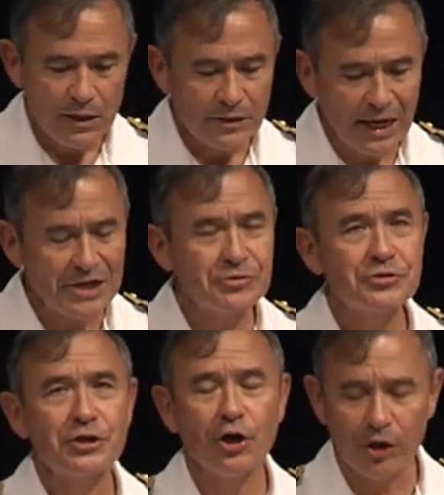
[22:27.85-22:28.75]
The National
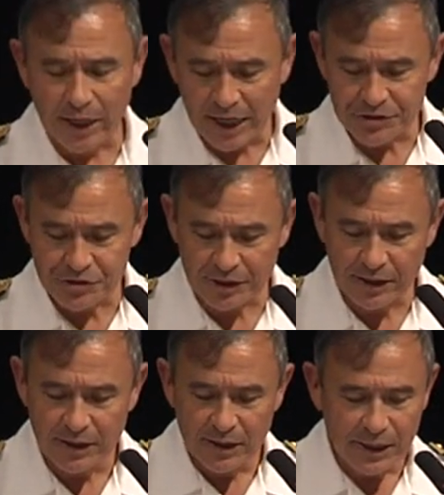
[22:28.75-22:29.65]
Security Agency
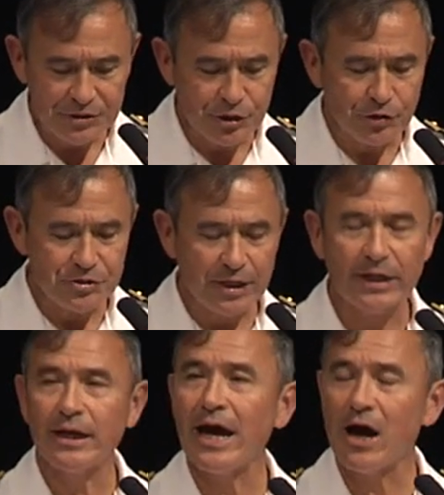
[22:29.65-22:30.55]
is using
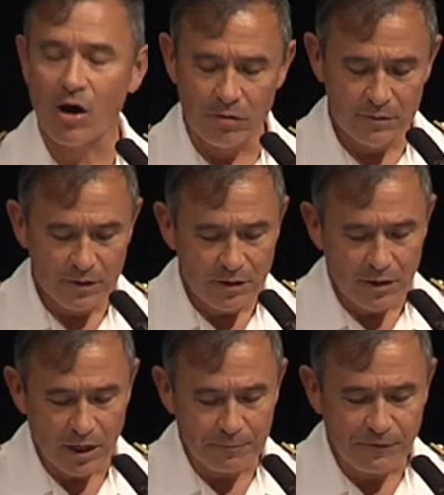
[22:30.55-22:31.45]
it now,
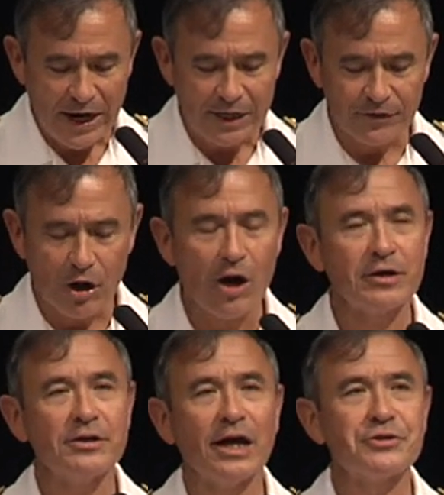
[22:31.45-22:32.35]
uh, providing the
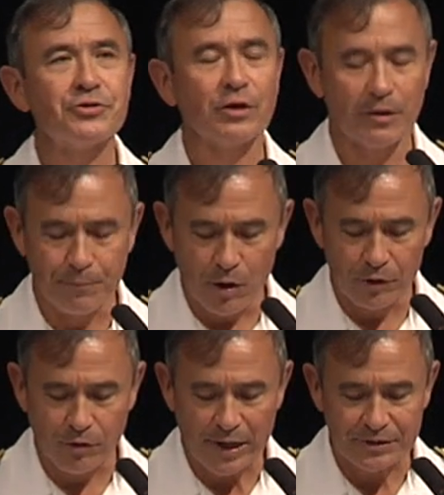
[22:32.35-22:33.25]
architecture, the
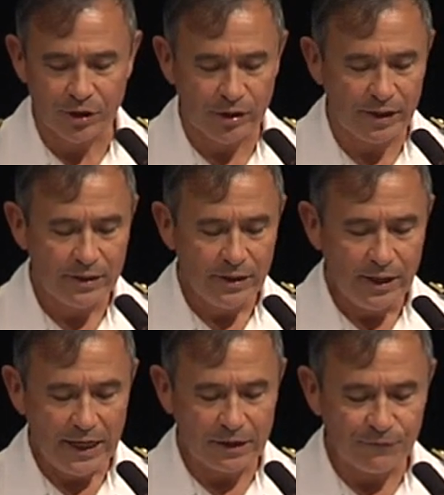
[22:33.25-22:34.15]
component criteria,
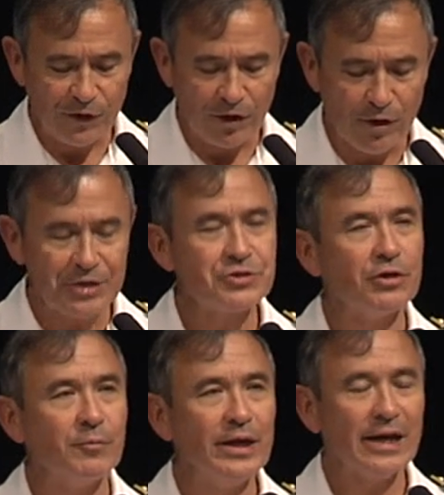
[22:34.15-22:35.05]
and configuration
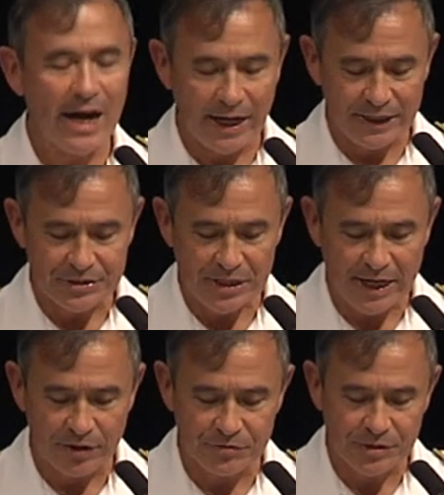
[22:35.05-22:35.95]
to meet IE
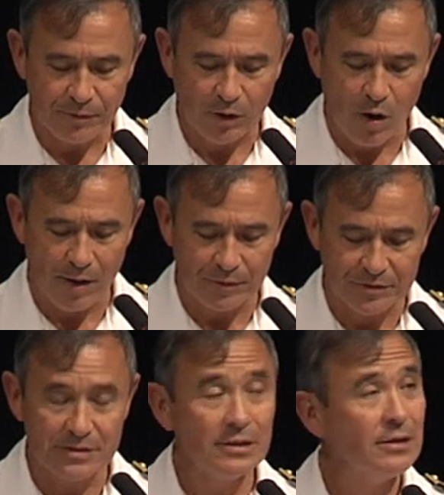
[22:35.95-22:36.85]
standards and
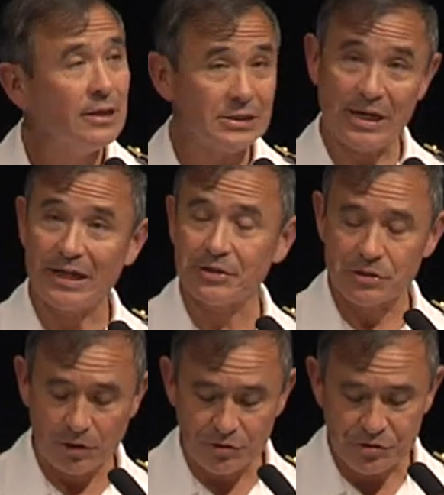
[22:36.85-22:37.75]
requirements. Is that the
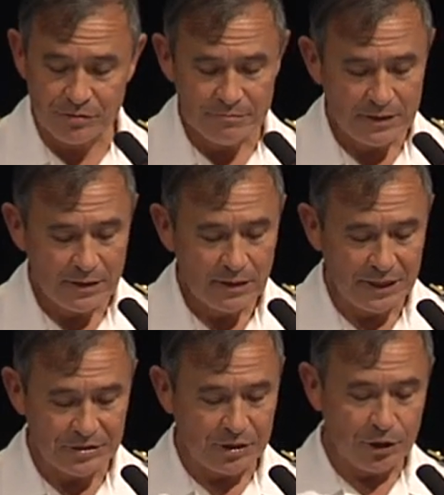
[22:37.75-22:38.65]
solution?
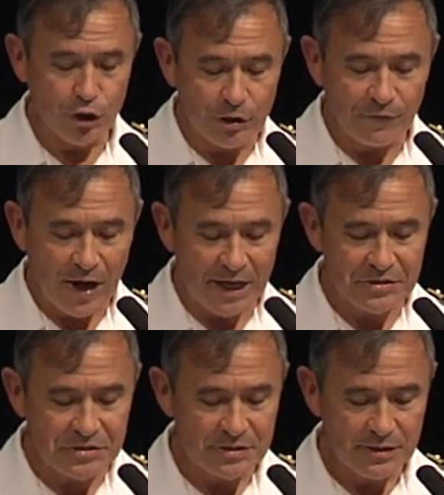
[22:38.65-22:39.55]
Is it a new
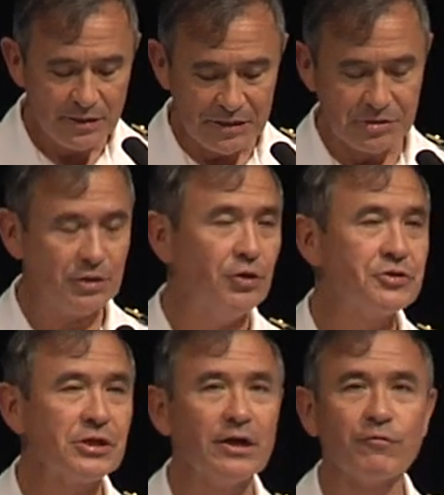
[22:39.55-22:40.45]
device? Is it a new
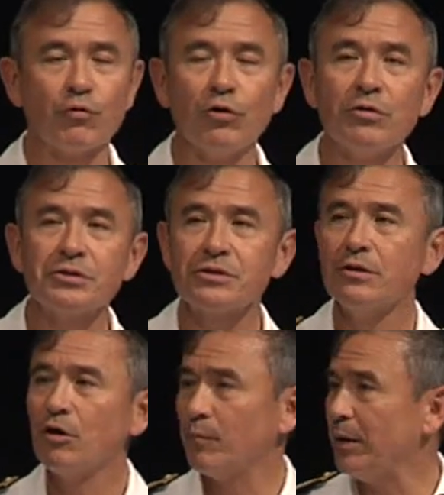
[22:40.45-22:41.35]
set of rules?
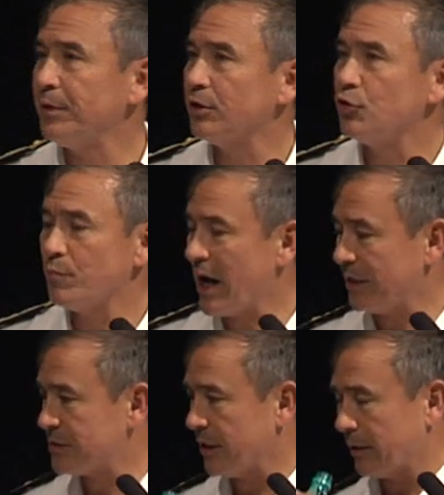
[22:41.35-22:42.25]
Or maybe a new
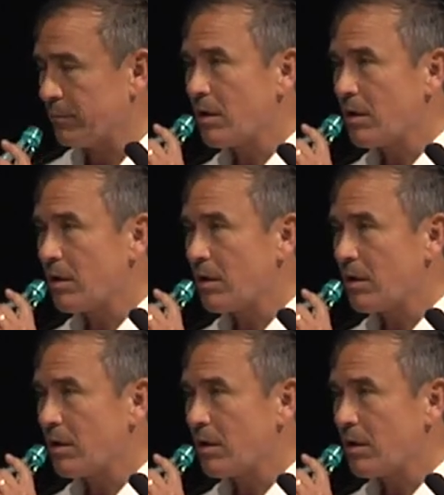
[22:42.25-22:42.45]
mindset?